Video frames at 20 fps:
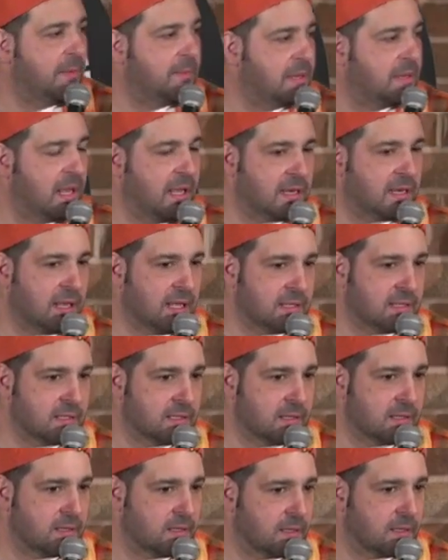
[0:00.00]
Letterland?
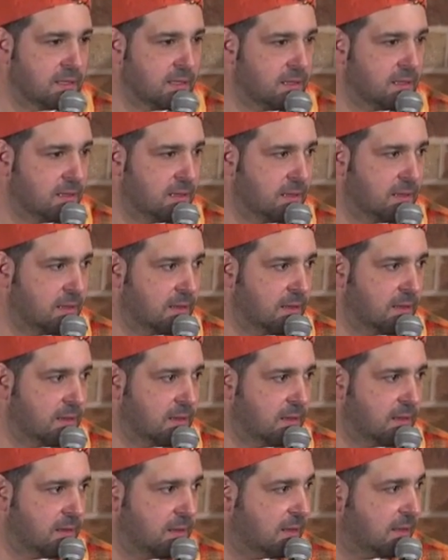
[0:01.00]

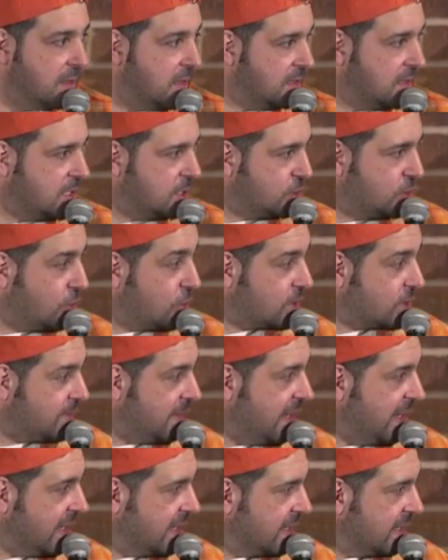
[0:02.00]
Is it just
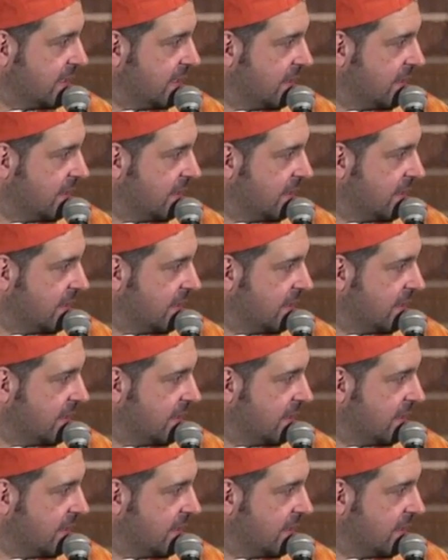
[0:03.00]
me?